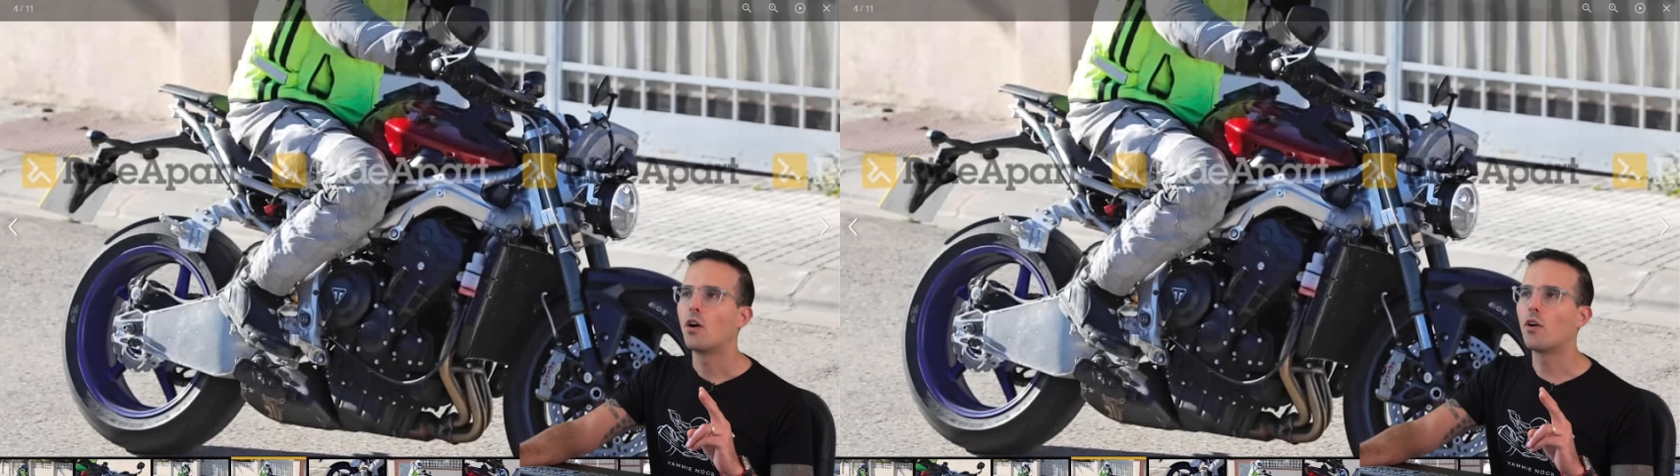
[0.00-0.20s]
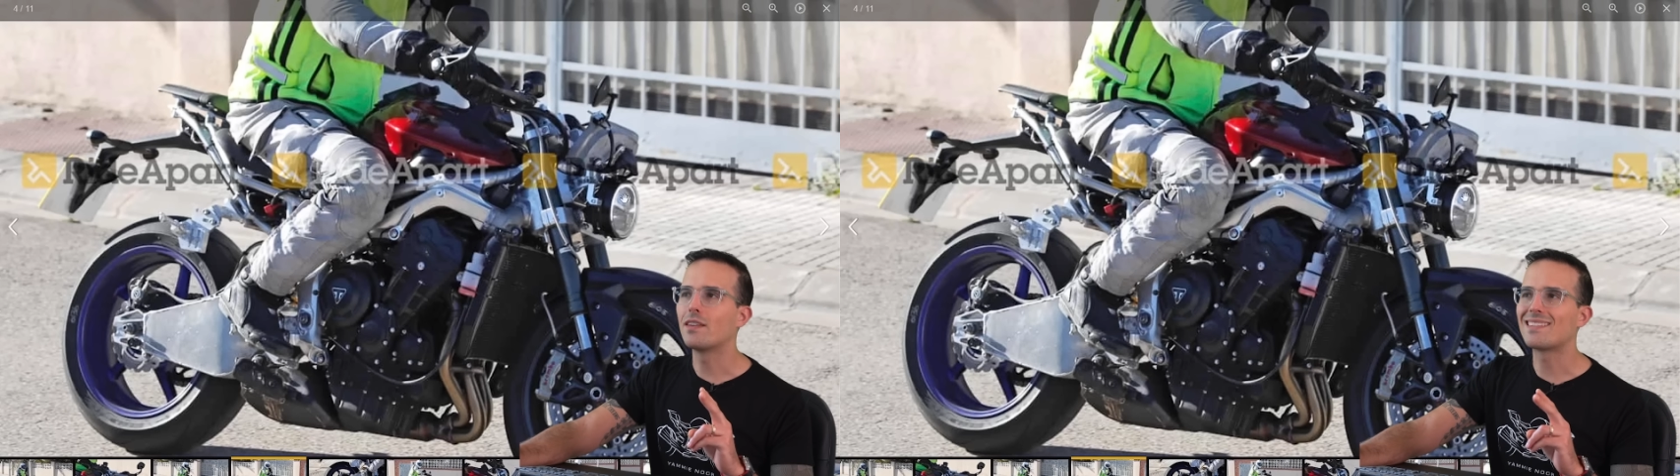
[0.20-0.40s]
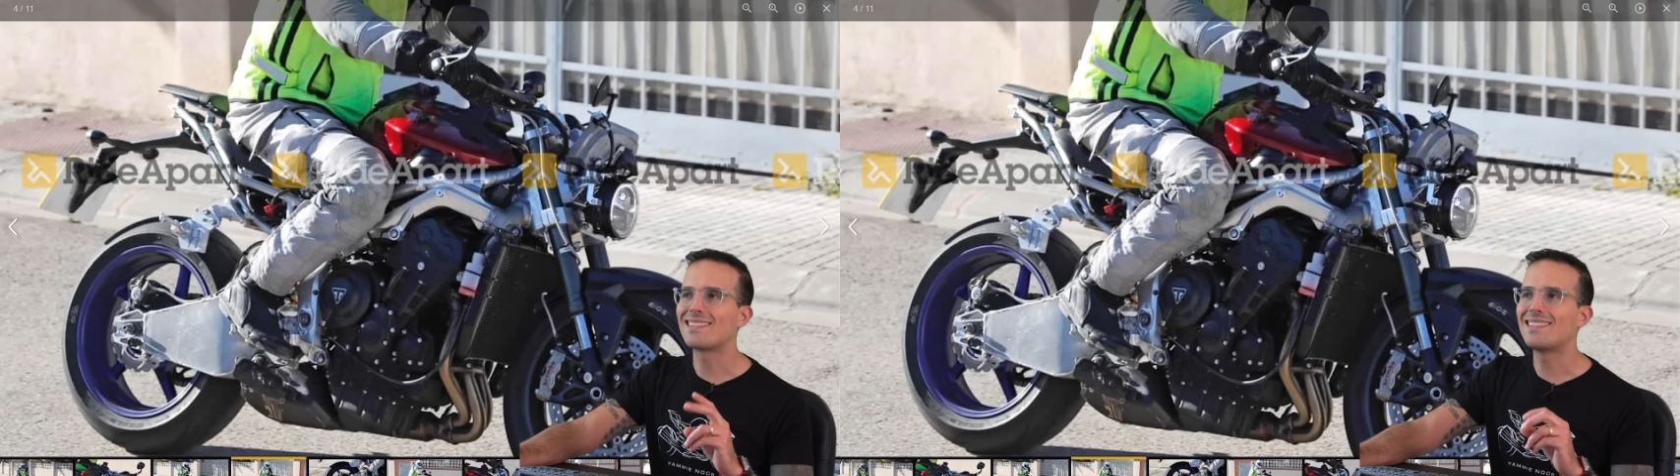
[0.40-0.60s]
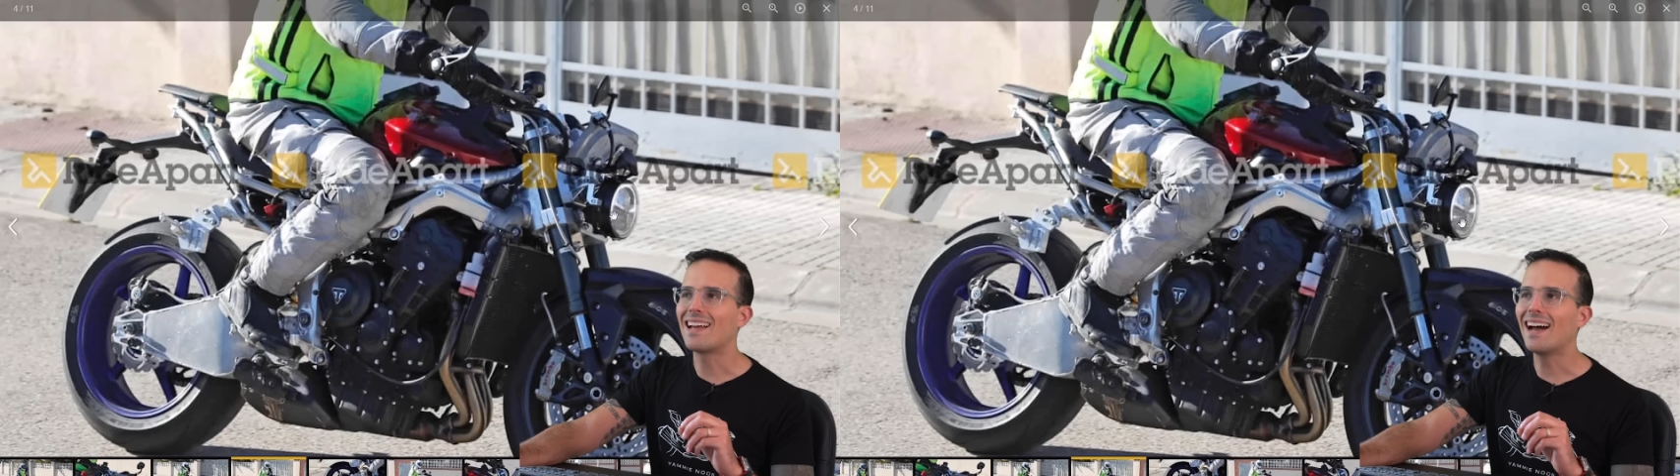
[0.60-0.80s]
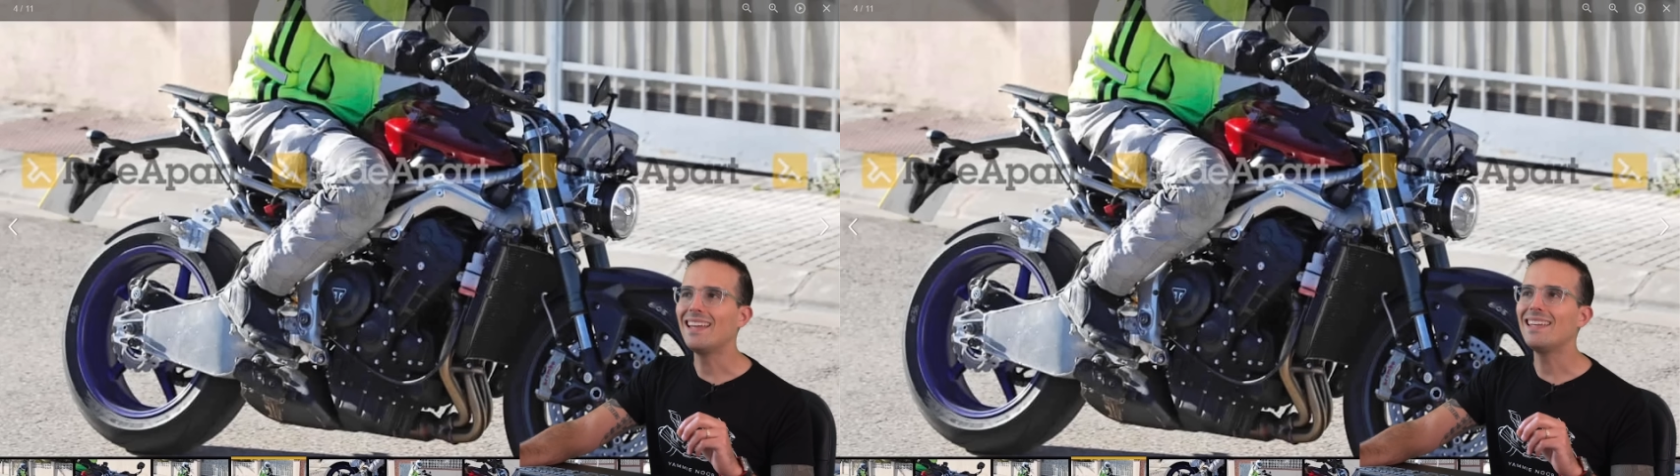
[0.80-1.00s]
are this
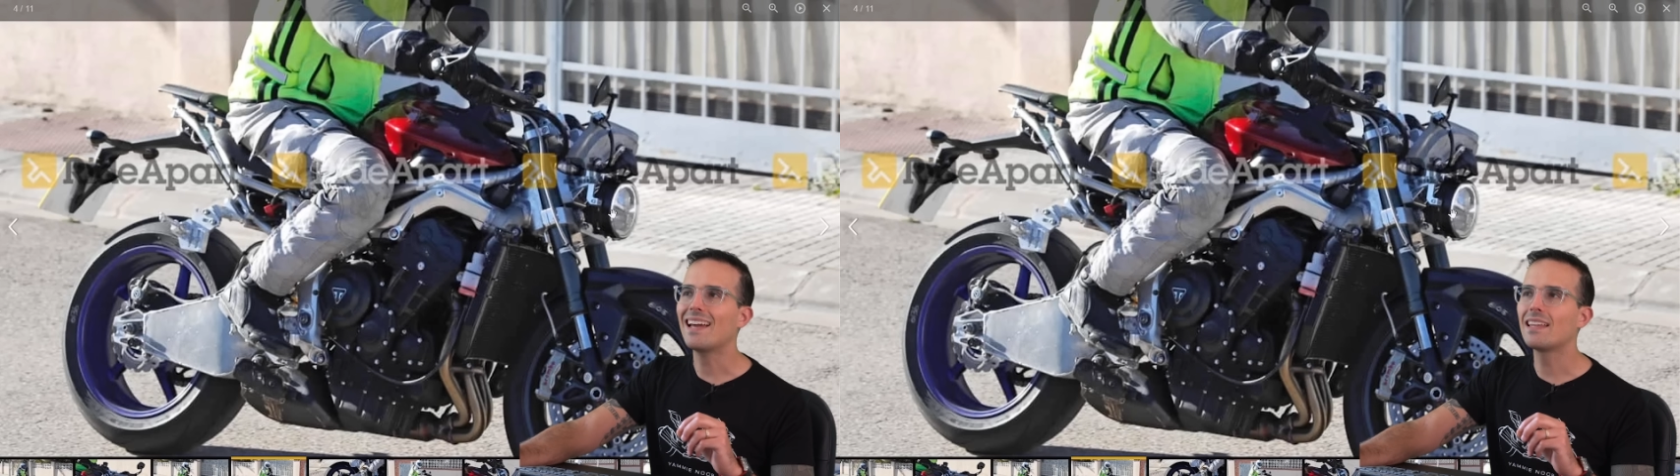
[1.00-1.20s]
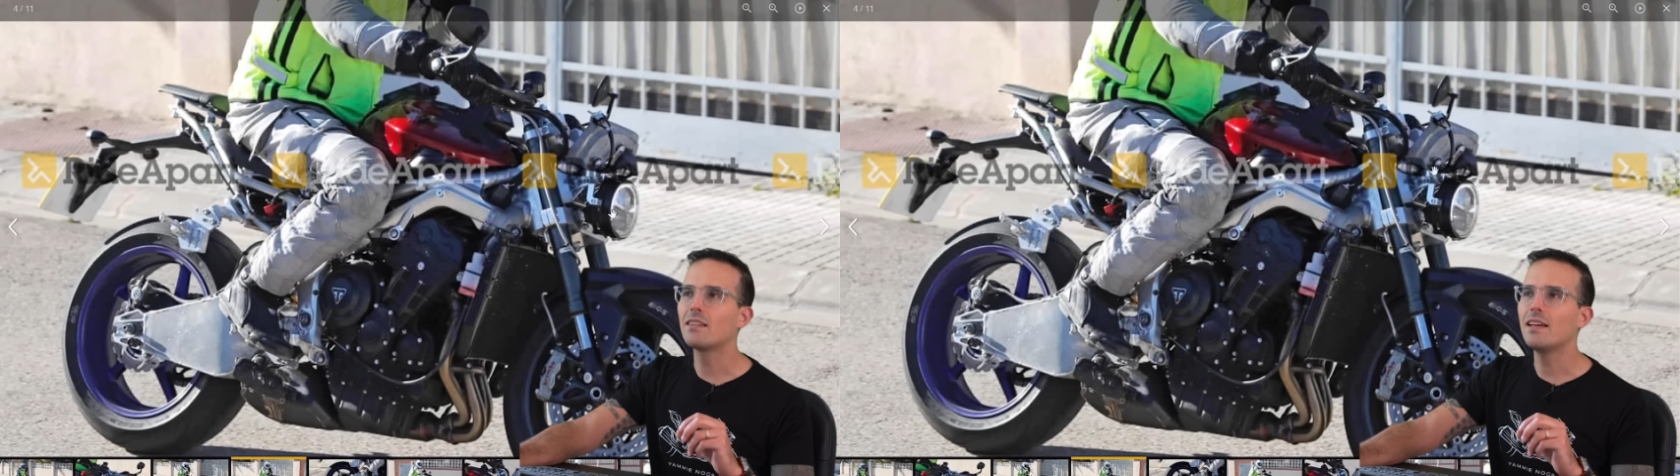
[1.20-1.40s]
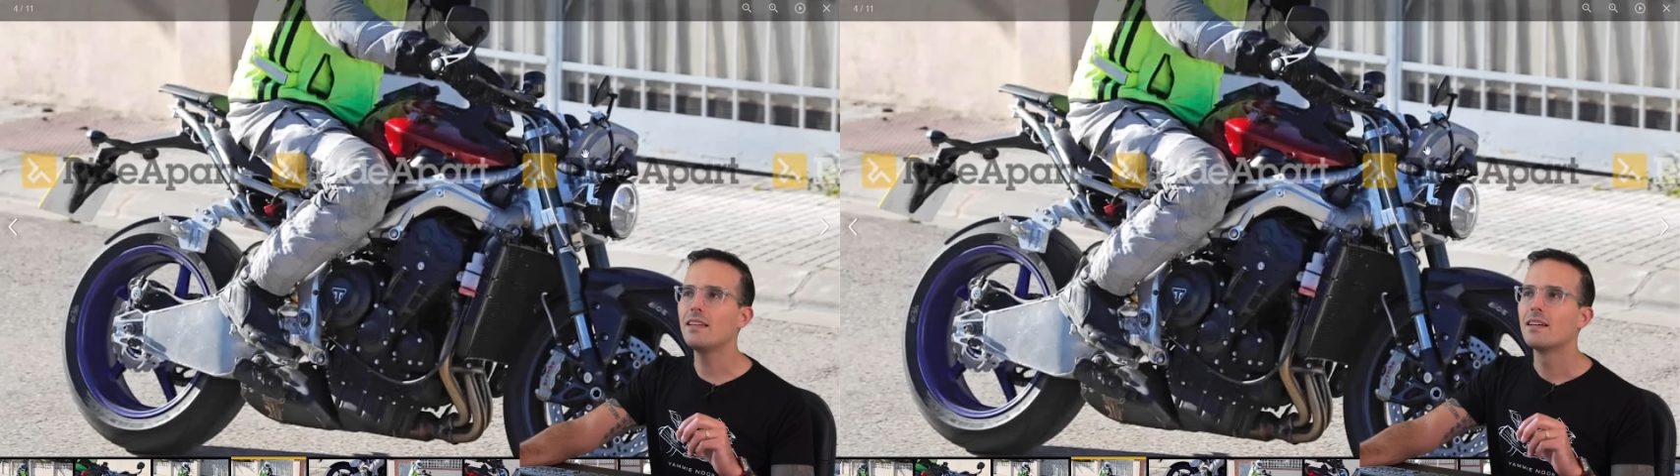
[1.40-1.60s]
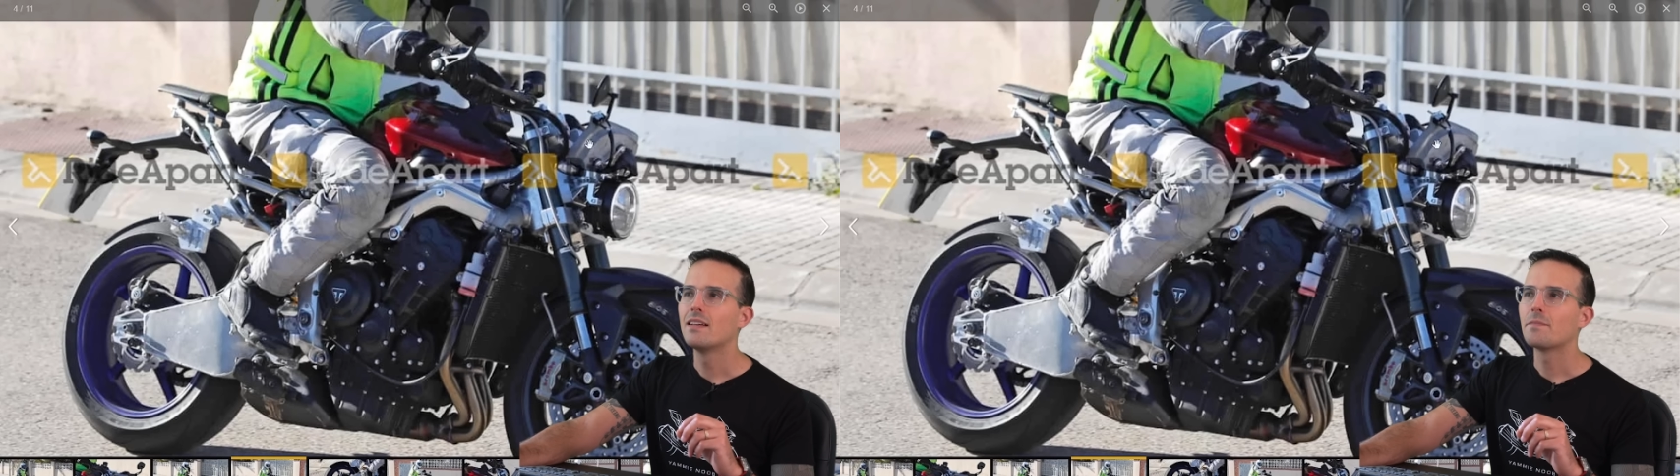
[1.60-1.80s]
tiny headlight